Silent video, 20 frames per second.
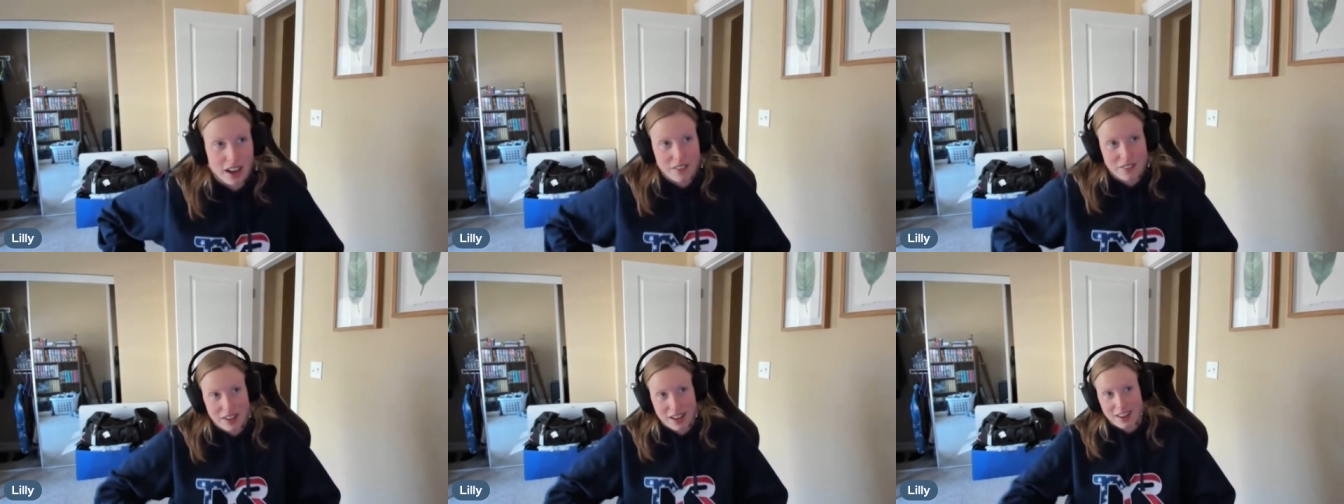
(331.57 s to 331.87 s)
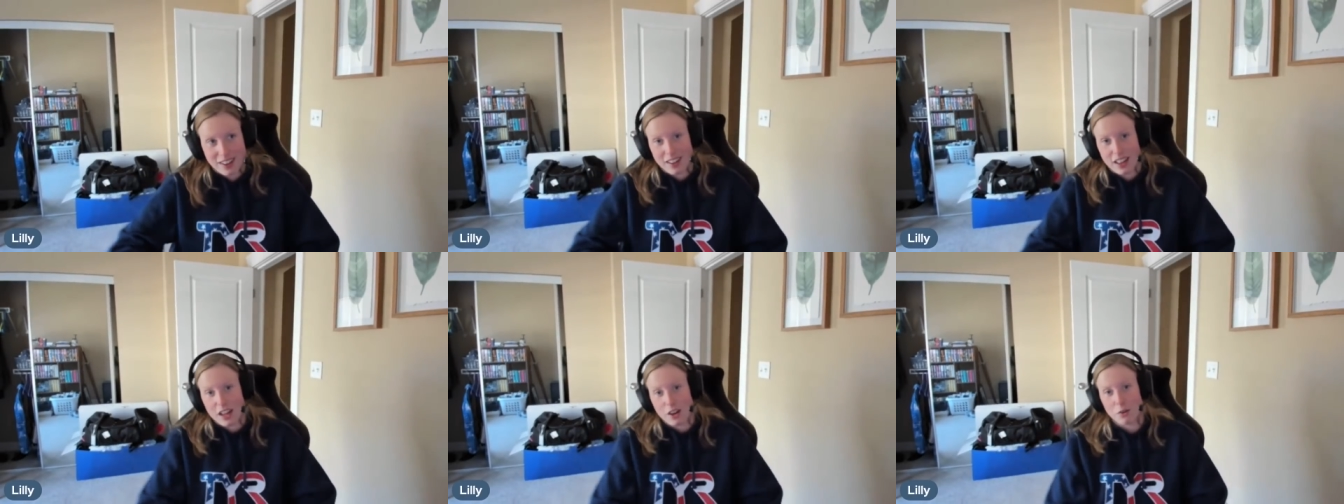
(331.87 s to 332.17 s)
i've
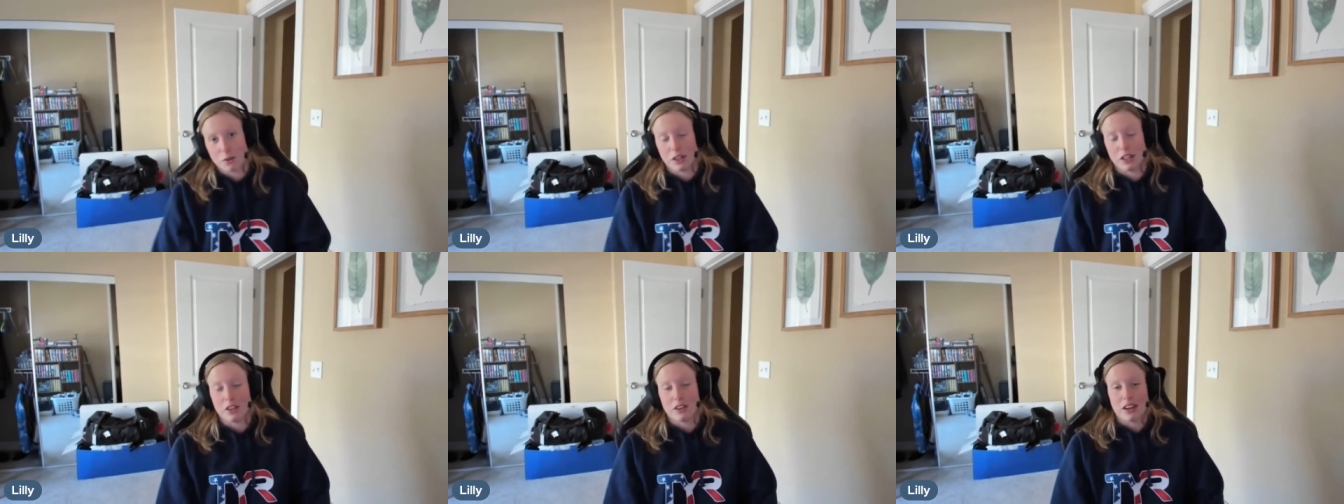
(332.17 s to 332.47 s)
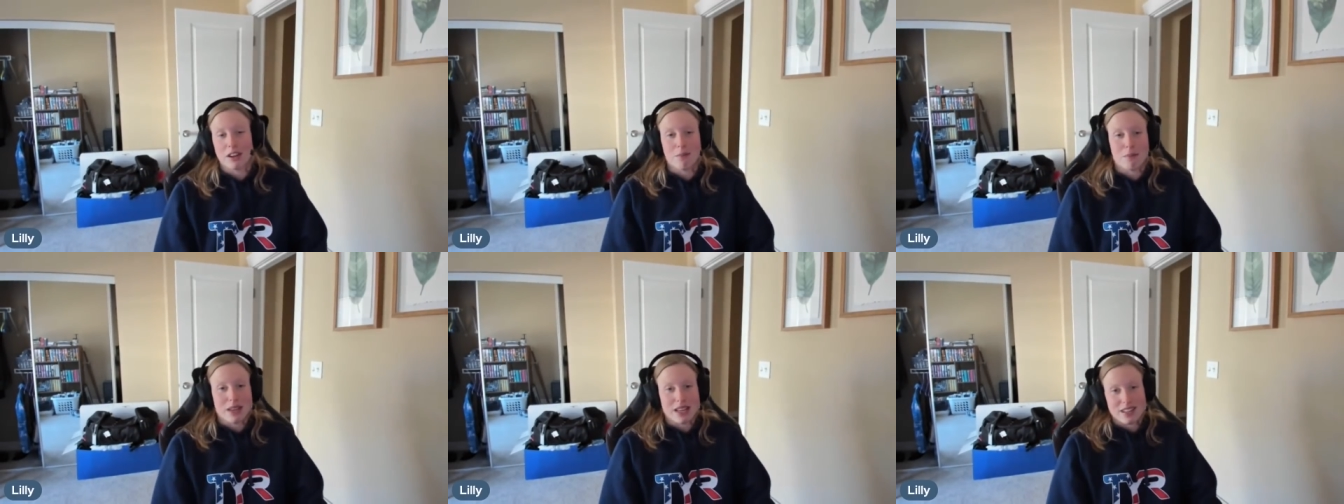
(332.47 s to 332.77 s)
had a lot of really
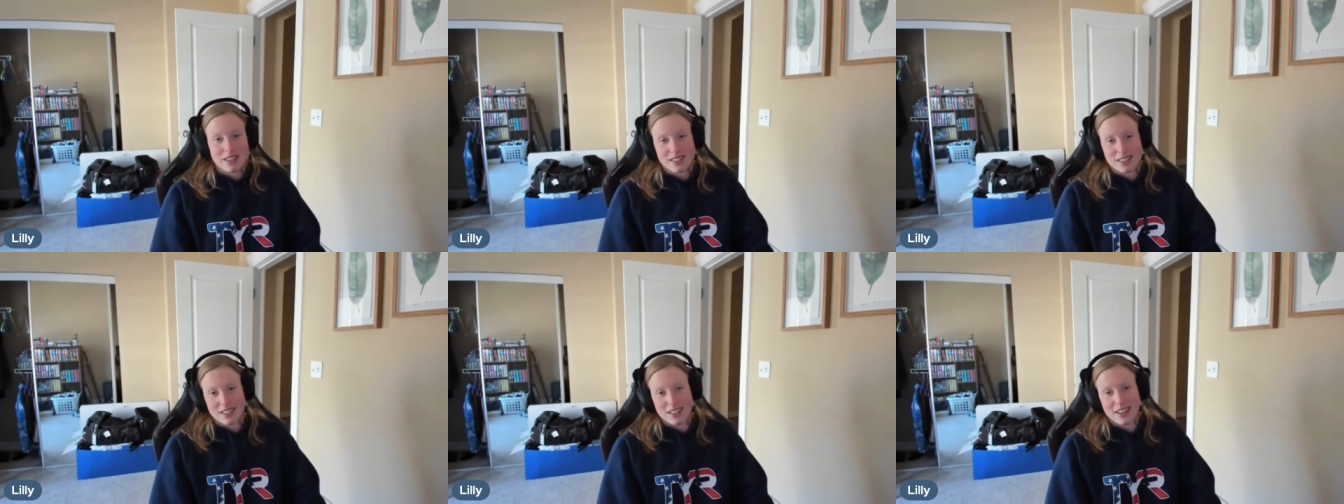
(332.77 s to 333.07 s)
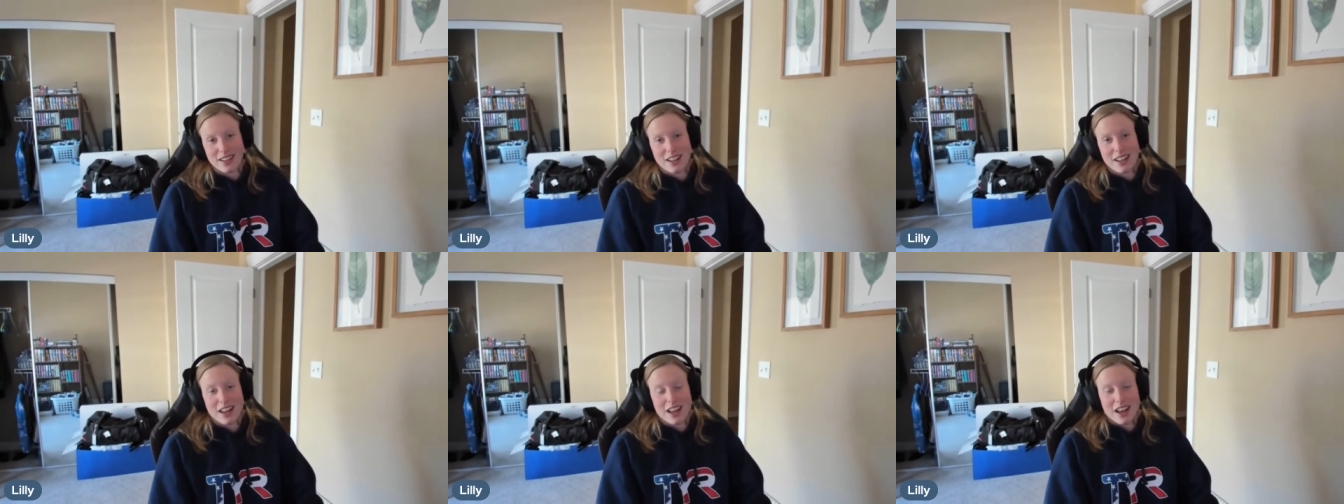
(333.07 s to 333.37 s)
great meets
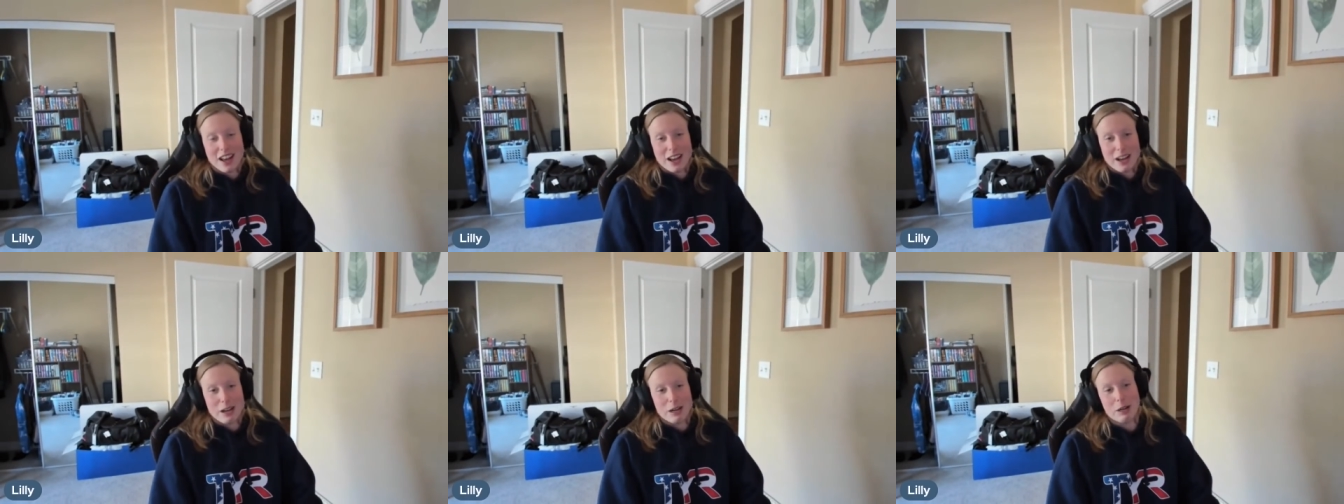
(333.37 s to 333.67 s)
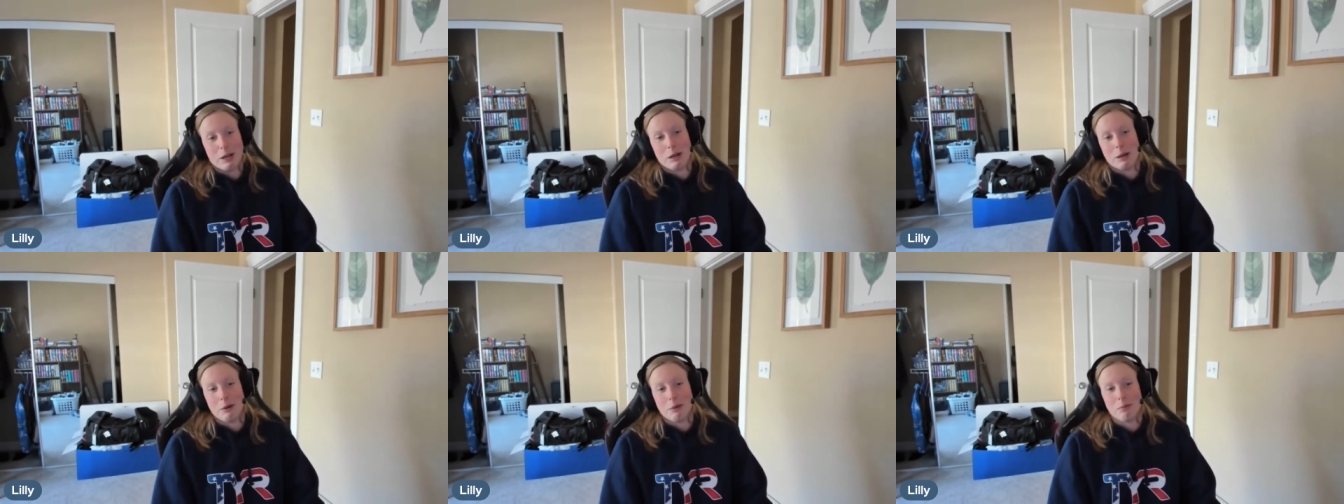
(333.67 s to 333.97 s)
and
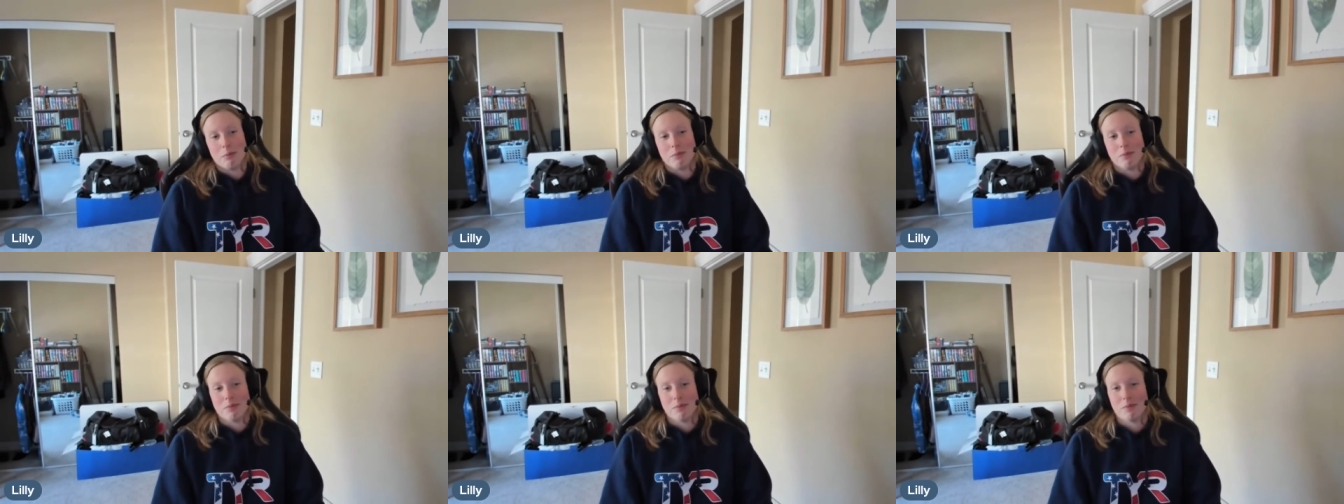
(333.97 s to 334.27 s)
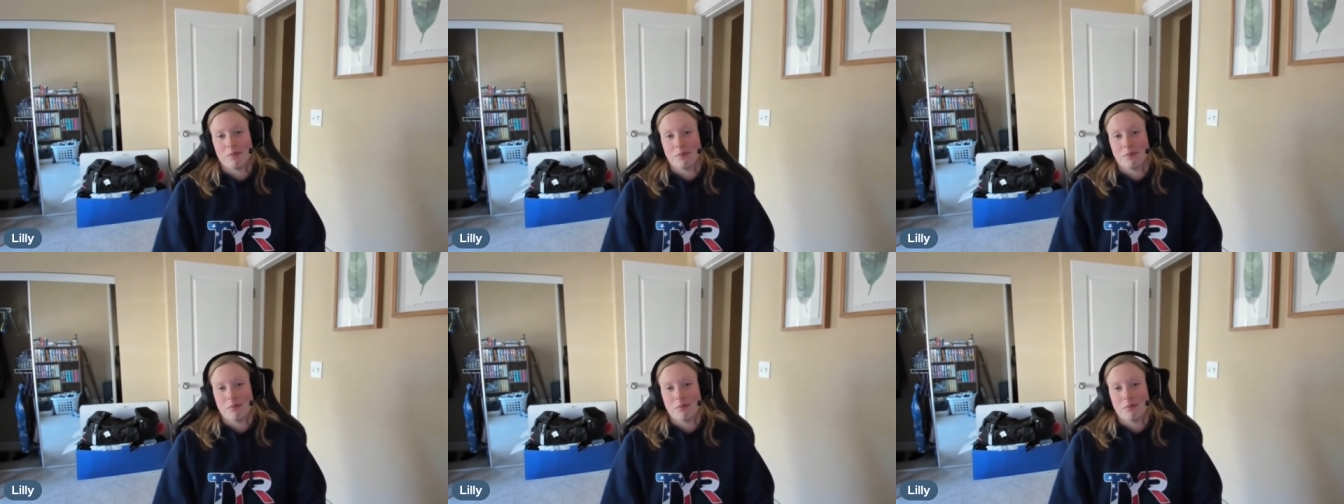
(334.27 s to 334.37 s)
um